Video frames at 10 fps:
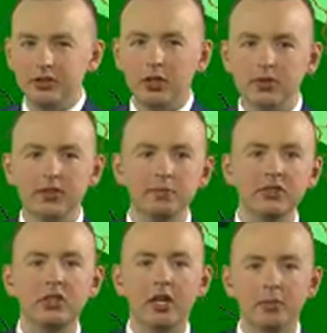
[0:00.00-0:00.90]
Joseph,
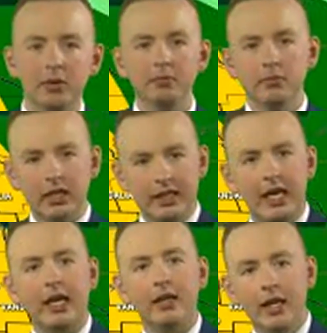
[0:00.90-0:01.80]
Missouri. But
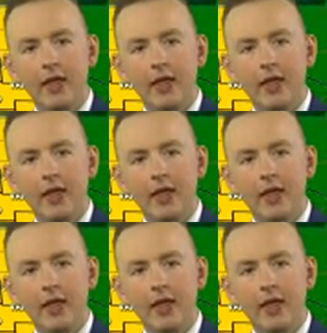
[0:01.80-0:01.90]
again,